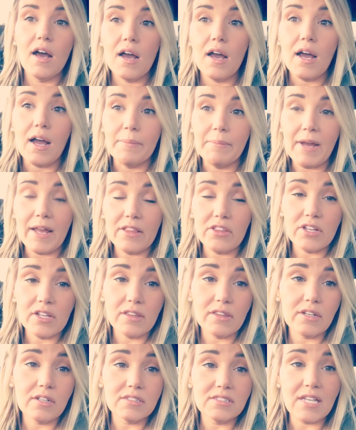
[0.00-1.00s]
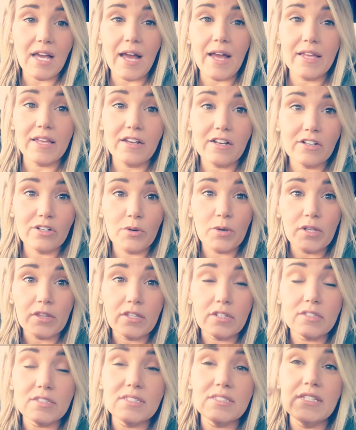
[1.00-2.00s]
I might look a little tired or a
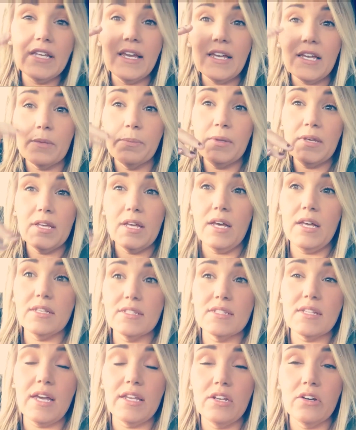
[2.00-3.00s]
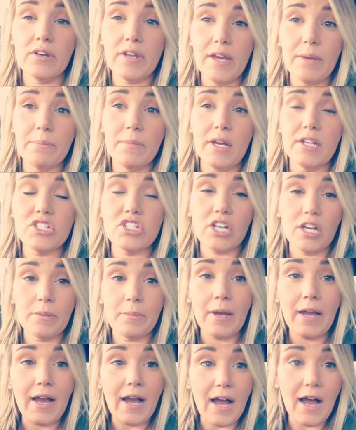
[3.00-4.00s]
little sick because I don't have much on
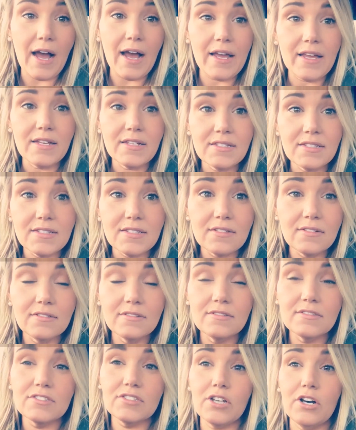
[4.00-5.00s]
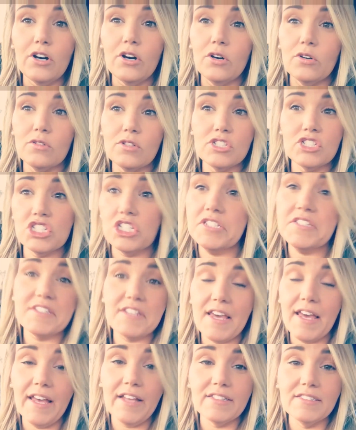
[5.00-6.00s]
my eyes. So just a
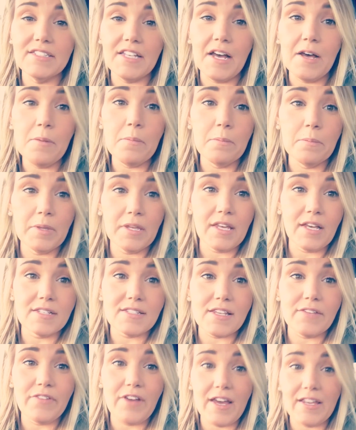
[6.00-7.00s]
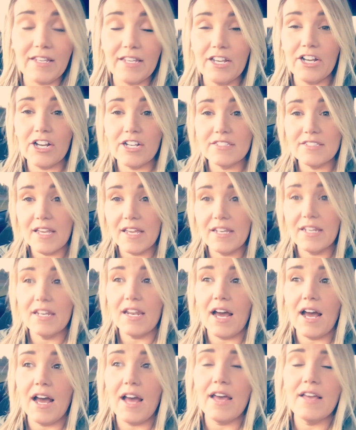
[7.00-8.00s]
heads up, because I've had irritated
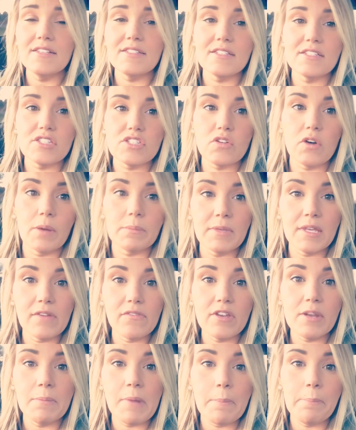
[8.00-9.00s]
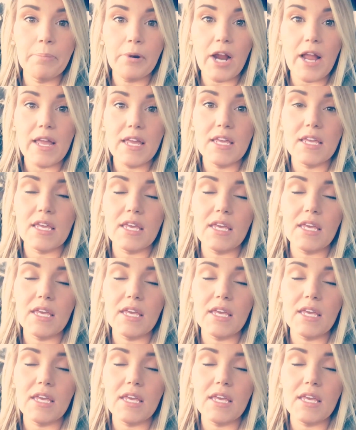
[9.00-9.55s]
eyes and so I'm giving them a break.